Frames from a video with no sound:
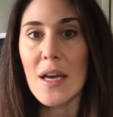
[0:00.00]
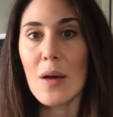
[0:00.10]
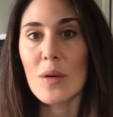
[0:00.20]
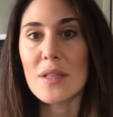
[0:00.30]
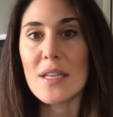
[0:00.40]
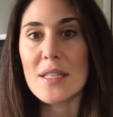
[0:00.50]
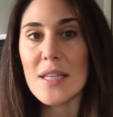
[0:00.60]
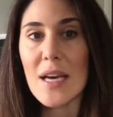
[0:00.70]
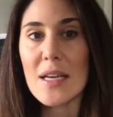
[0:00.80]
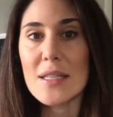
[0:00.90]
And what they
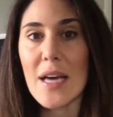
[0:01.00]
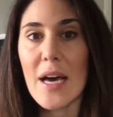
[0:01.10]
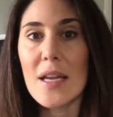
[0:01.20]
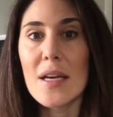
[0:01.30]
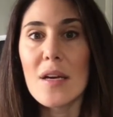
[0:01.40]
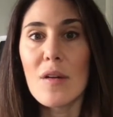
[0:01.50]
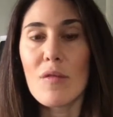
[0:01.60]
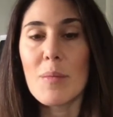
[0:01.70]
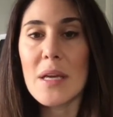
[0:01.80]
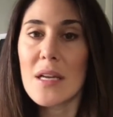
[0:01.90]
say is that
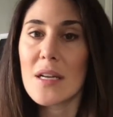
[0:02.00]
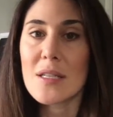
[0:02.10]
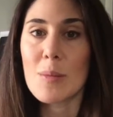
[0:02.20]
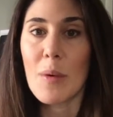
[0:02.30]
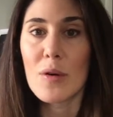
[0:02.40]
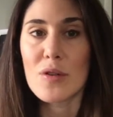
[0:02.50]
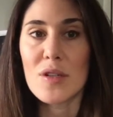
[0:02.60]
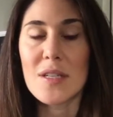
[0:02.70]
repeated exposure